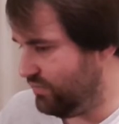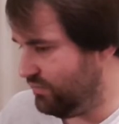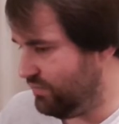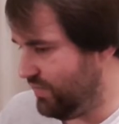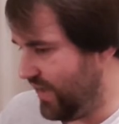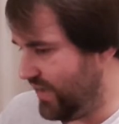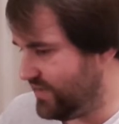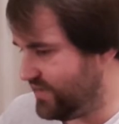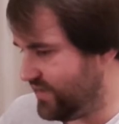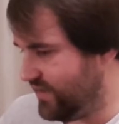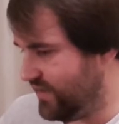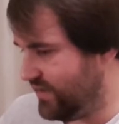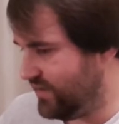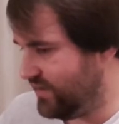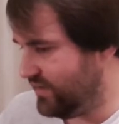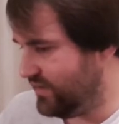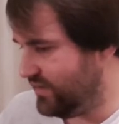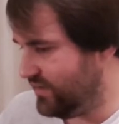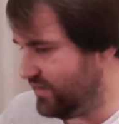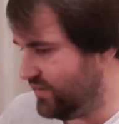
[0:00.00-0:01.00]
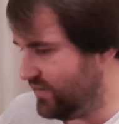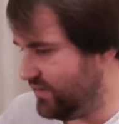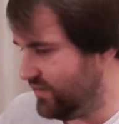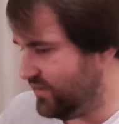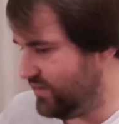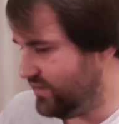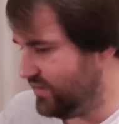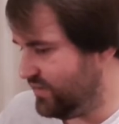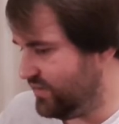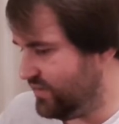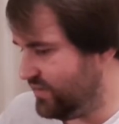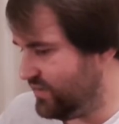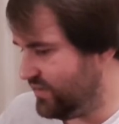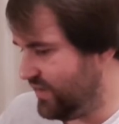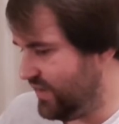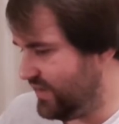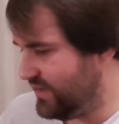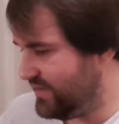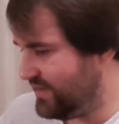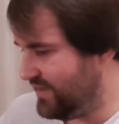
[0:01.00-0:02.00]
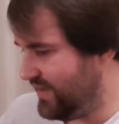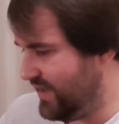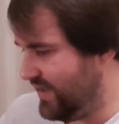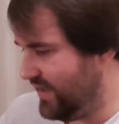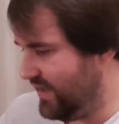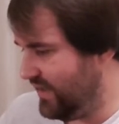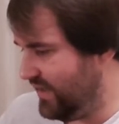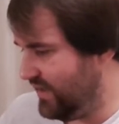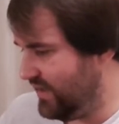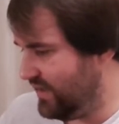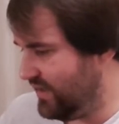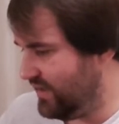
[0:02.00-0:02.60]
better. So let's see